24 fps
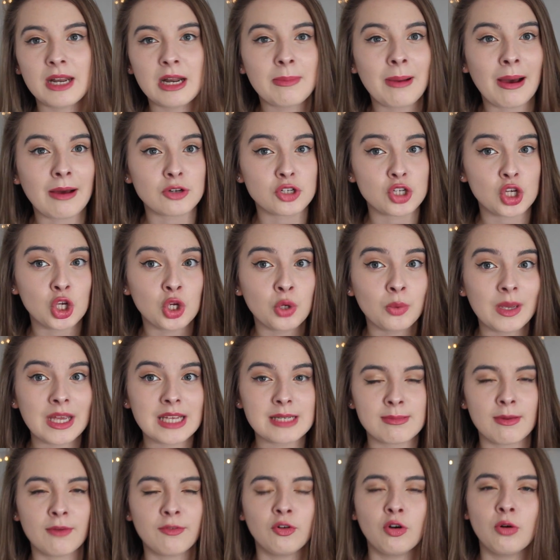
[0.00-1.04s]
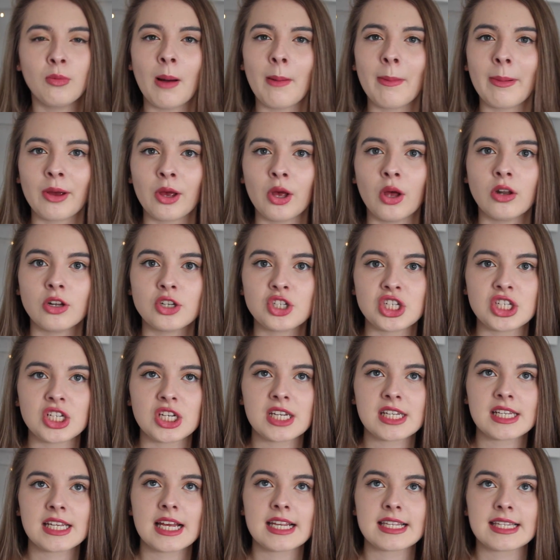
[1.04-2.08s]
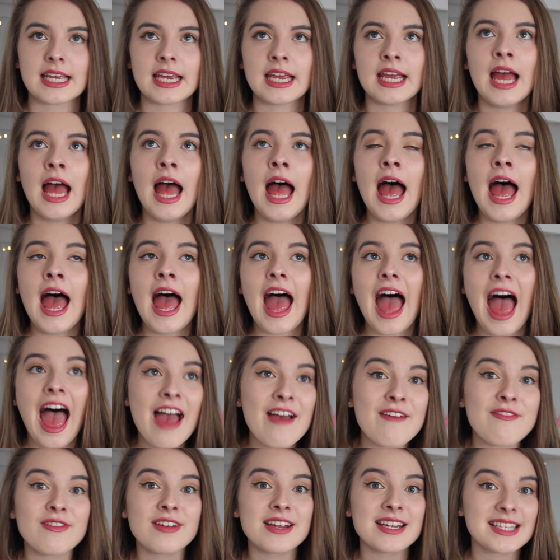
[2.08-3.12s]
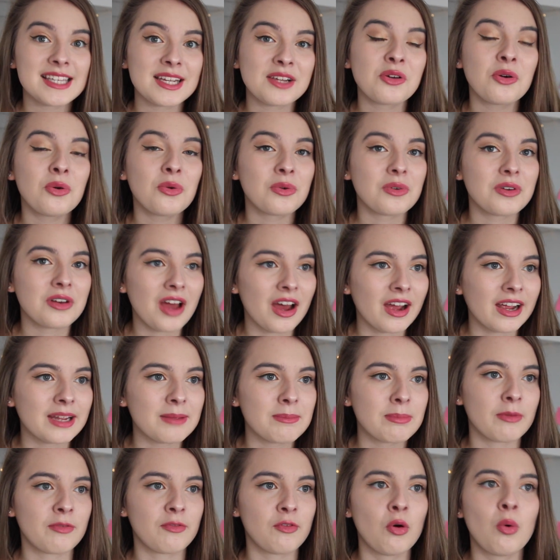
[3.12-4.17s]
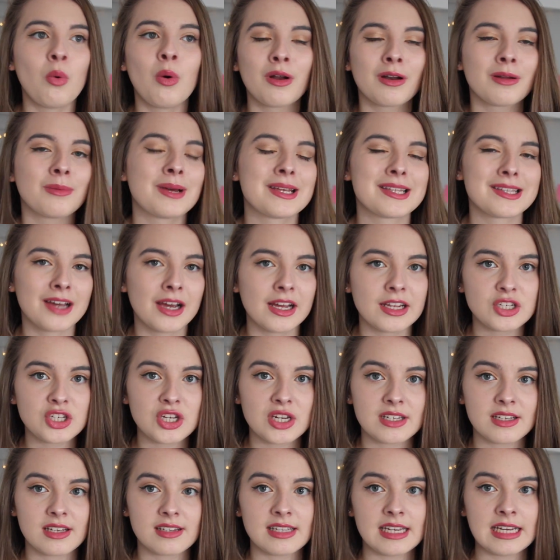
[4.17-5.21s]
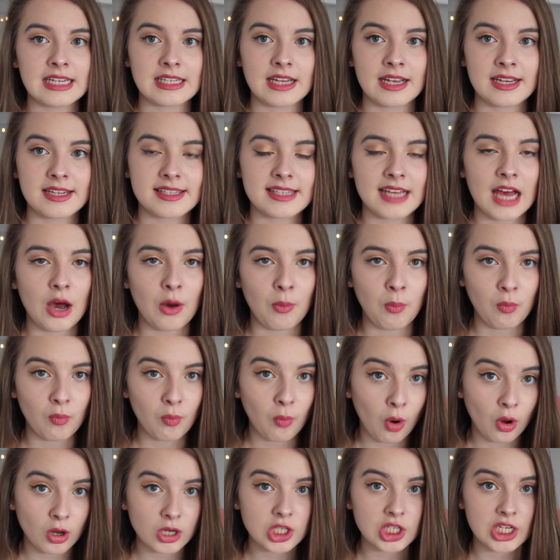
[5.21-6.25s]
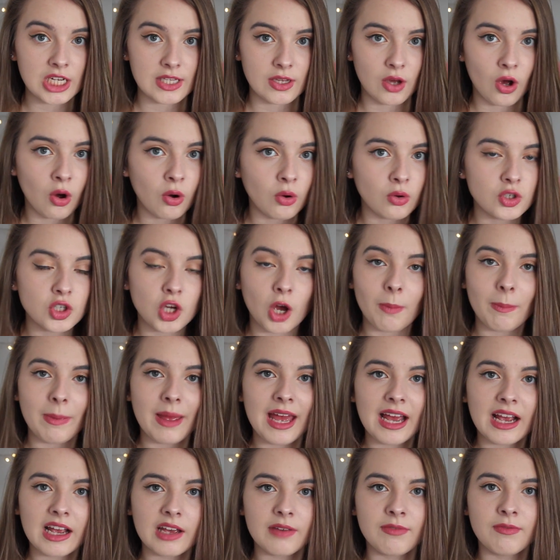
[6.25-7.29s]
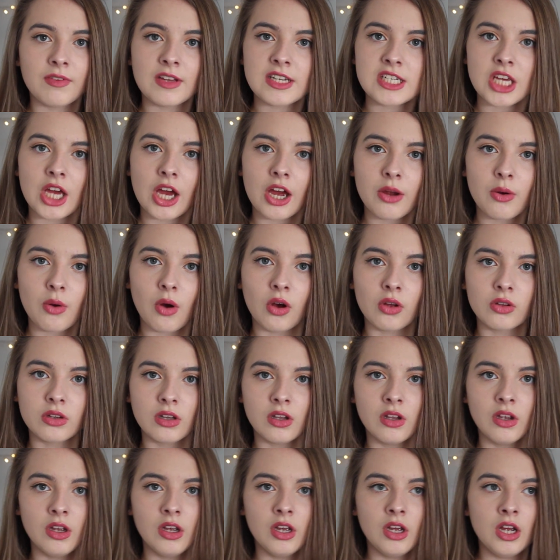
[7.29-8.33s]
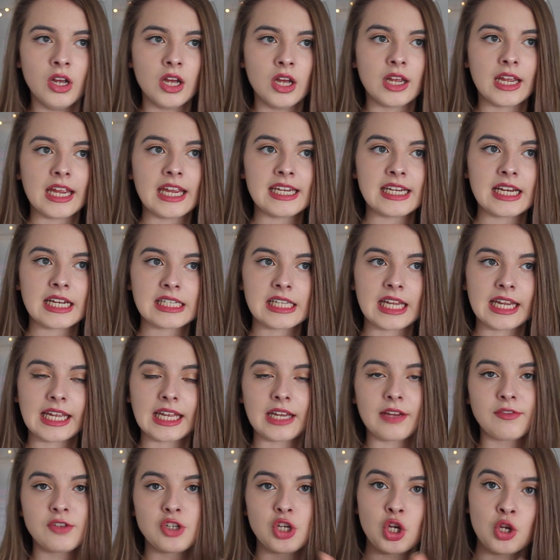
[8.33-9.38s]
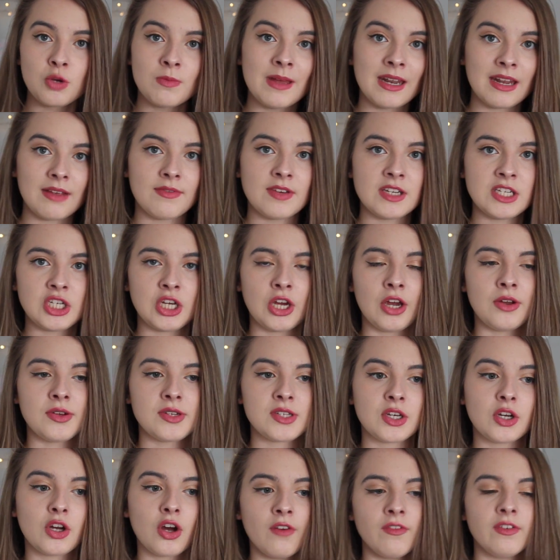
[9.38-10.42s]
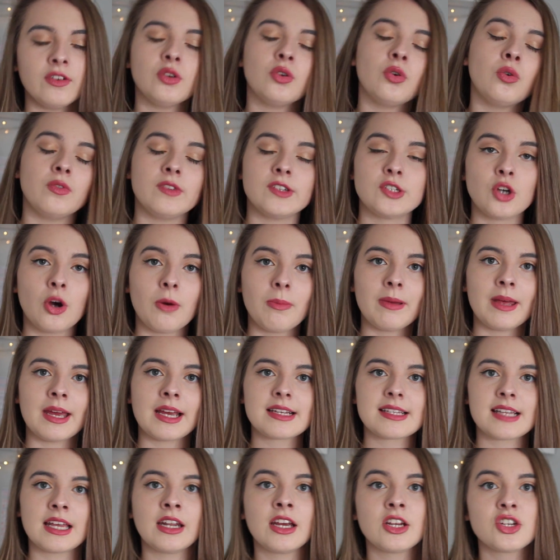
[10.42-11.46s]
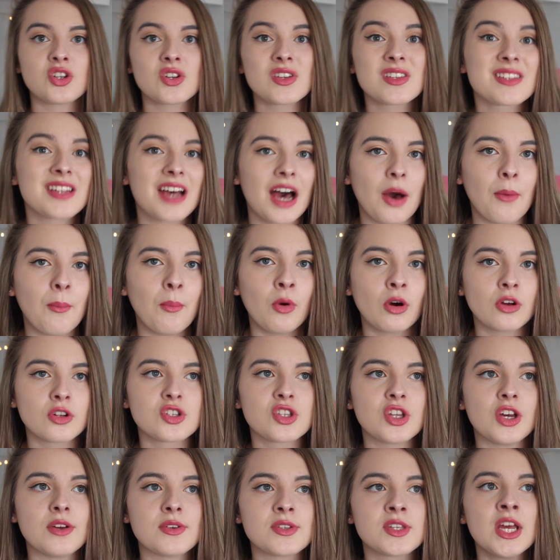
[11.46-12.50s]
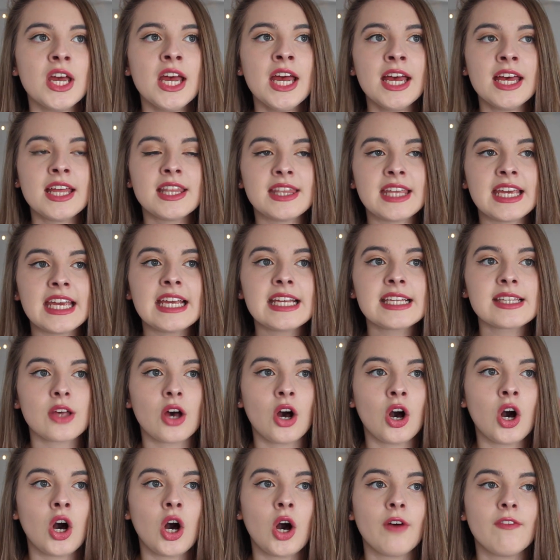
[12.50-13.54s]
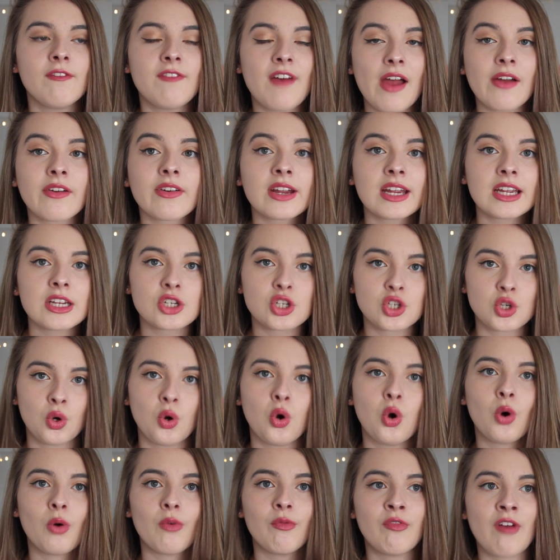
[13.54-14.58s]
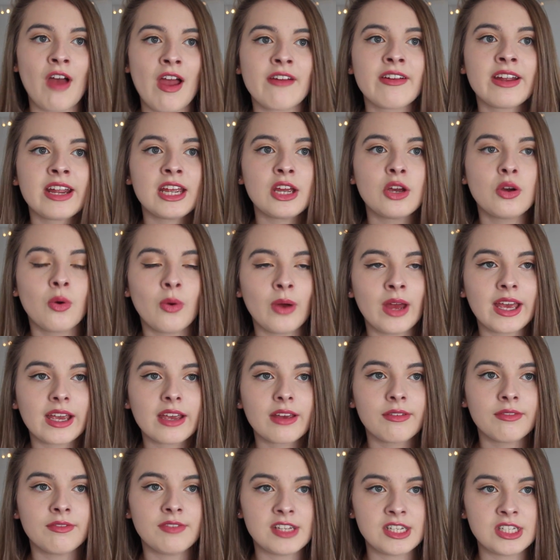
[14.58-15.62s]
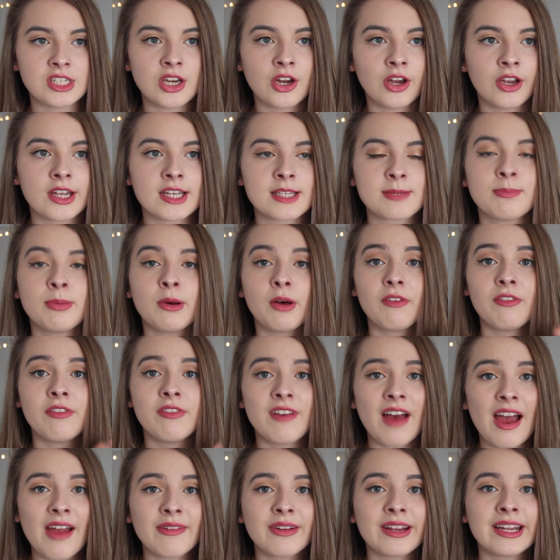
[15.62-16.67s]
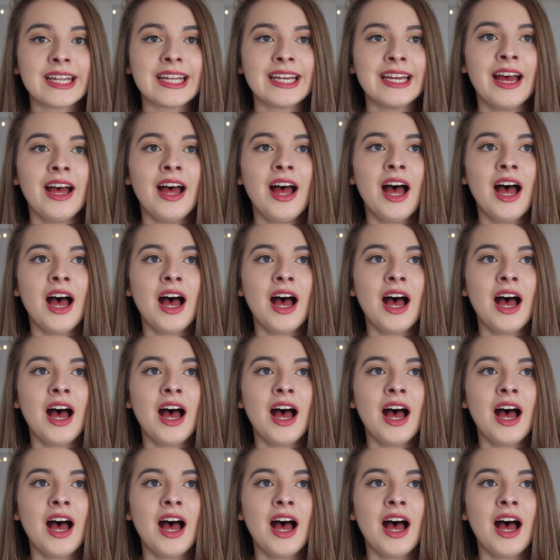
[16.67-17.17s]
been about 2 weeks before my biology GCSE. Every single night before one of my science GCSEs, I sat and watched his whole topic video on... He has like 2 minute videos that covered all the topics and I just sat and watched those. These are very short, very quick videos, but very,